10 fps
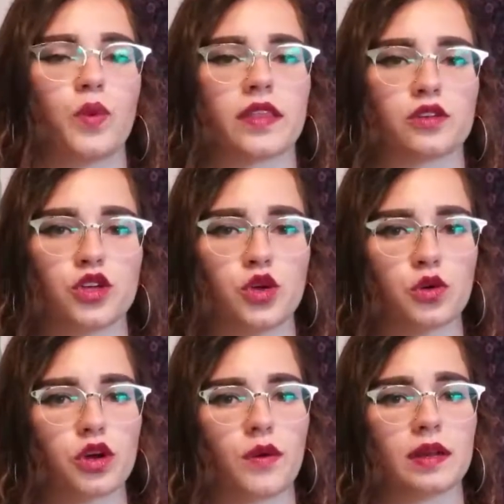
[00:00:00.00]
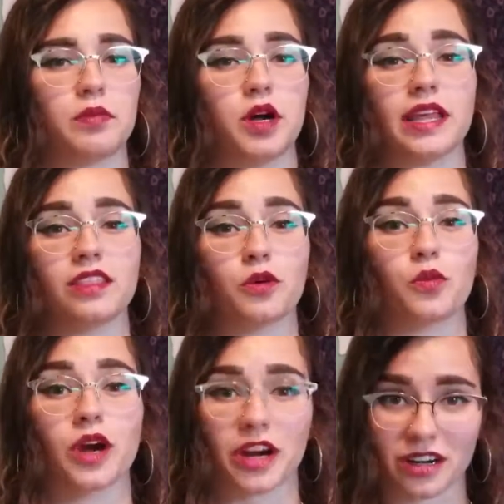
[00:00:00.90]
whether you are going to put in the
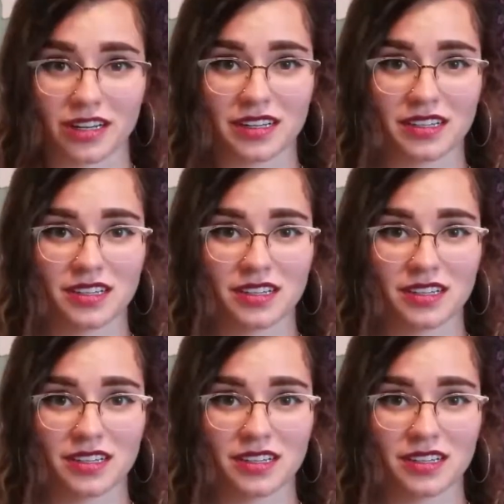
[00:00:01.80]
work